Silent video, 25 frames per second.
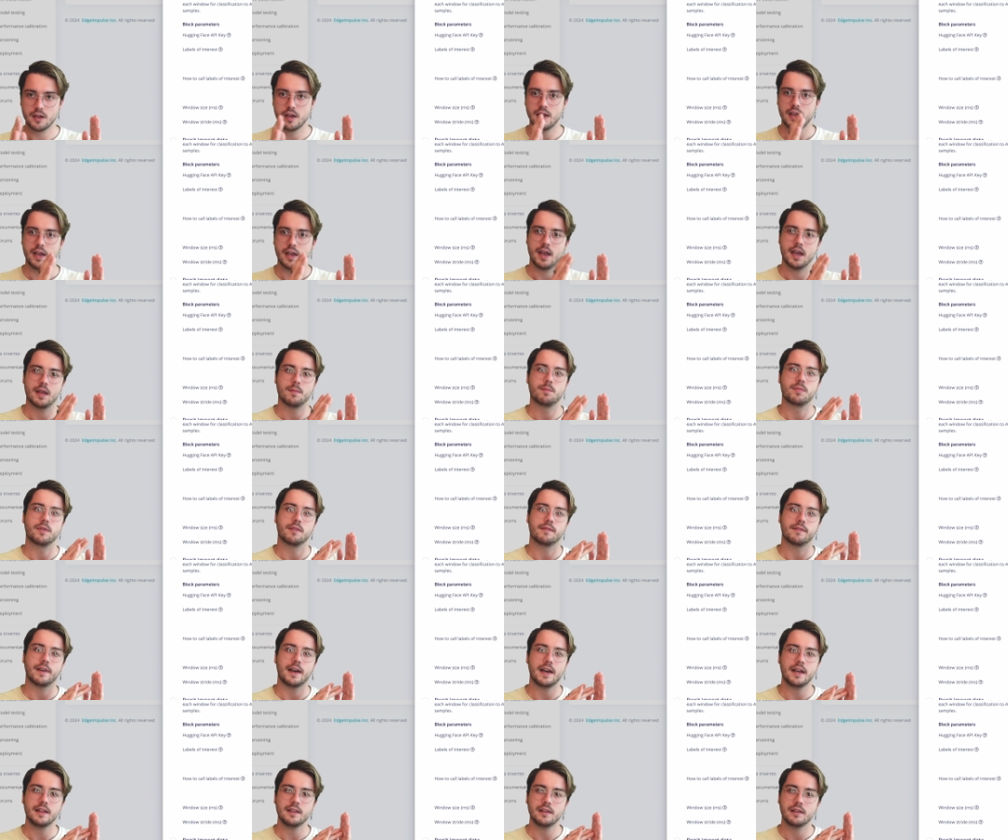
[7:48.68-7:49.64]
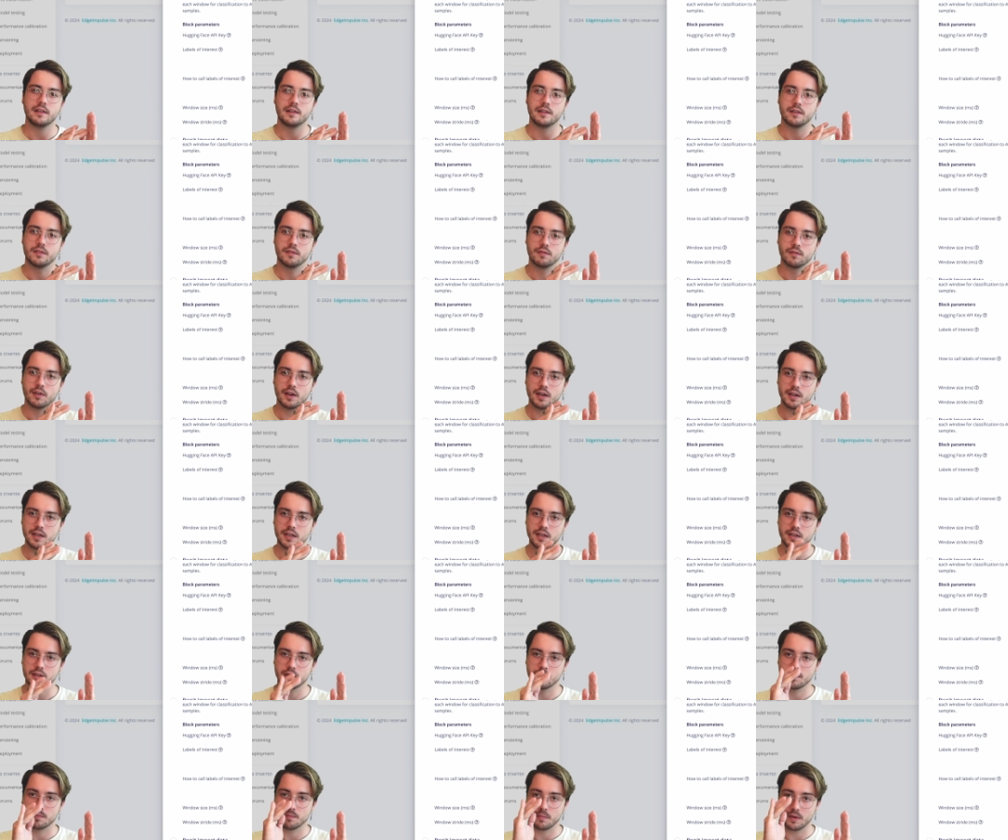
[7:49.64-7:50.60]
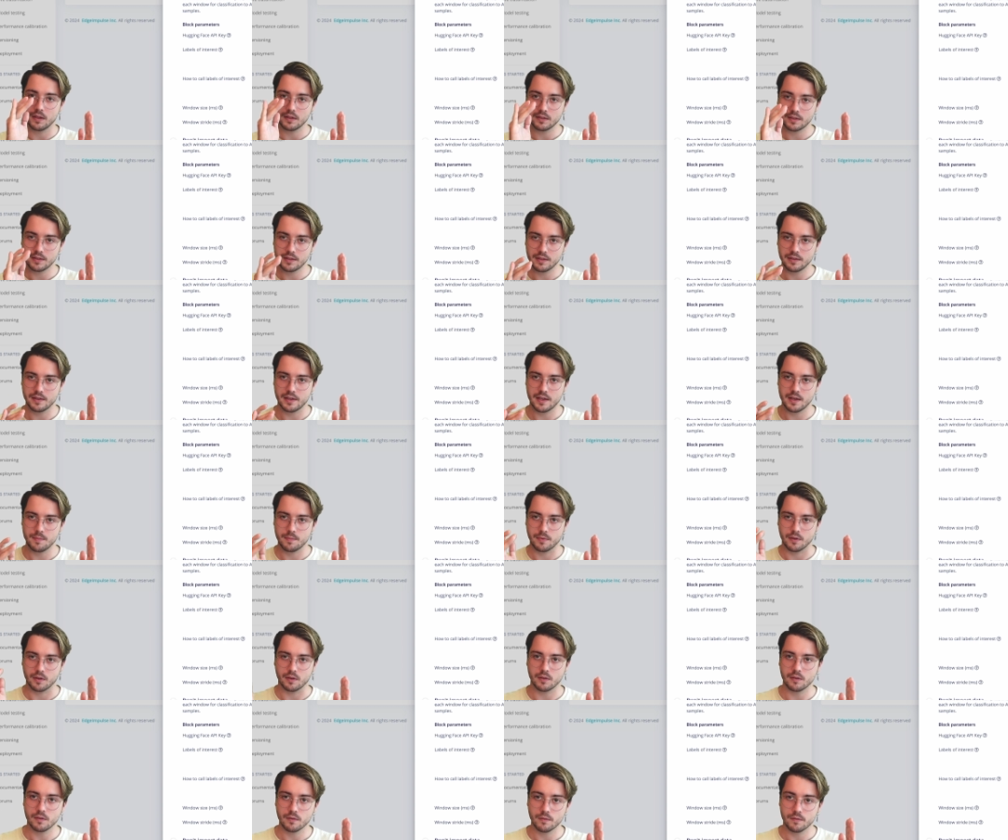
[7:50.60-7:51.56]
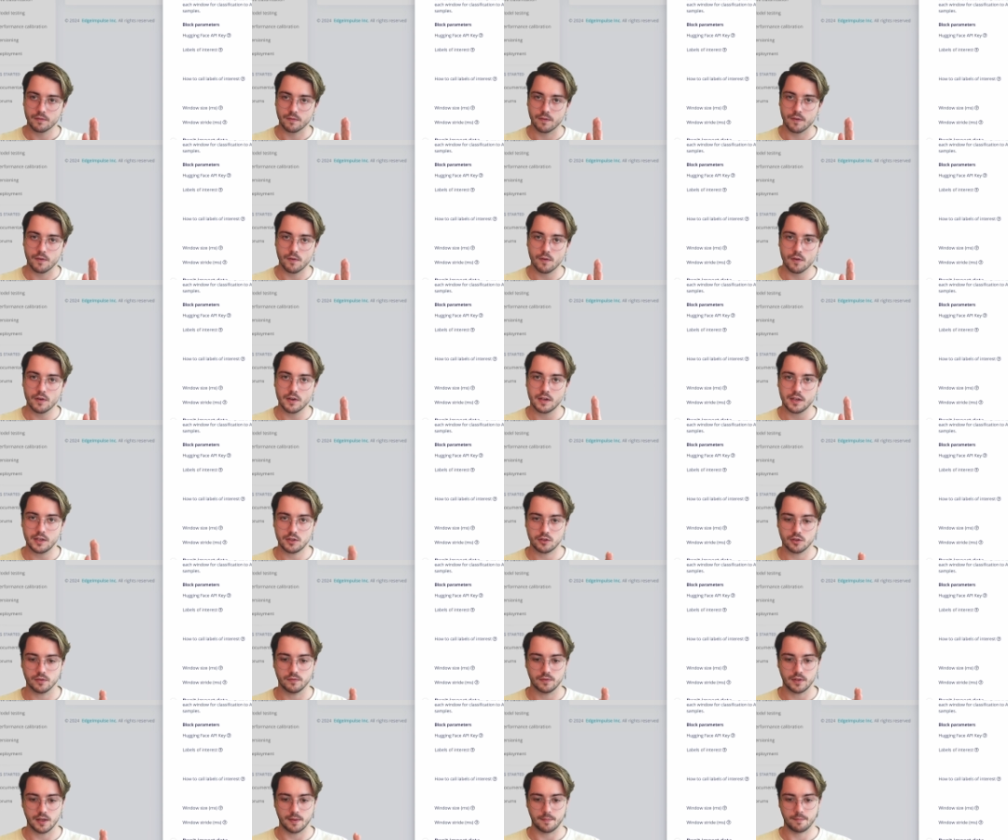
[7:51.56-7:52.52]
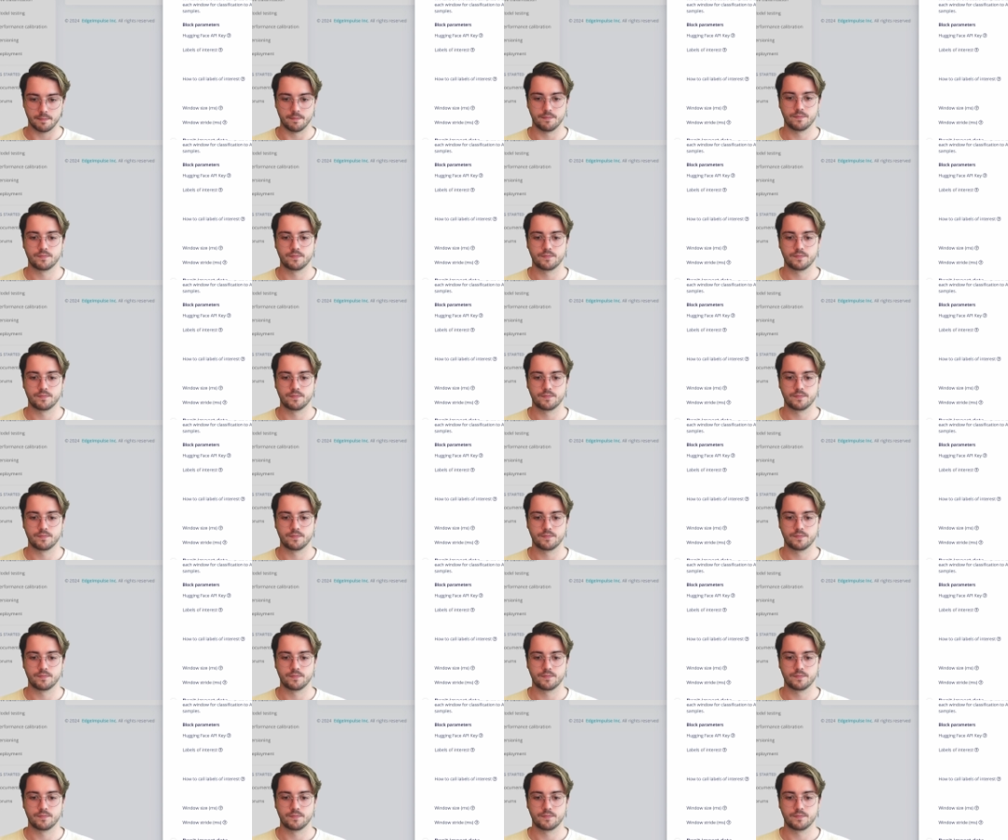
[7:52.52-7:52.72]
and provide a running multi-label for each of them.